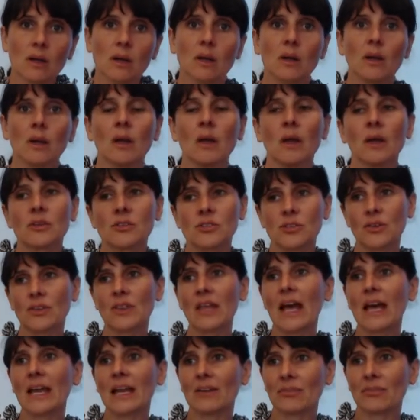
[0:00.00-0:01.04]
Mm-hmm. So
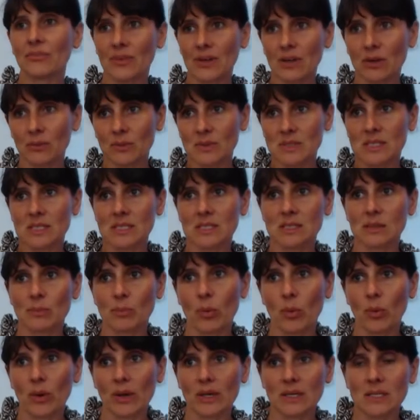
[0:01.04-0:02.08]
that I felt was
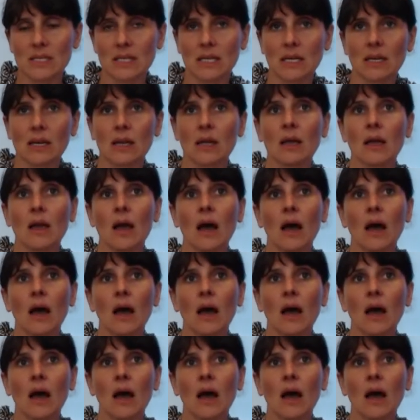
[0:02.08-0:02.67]
disappointing.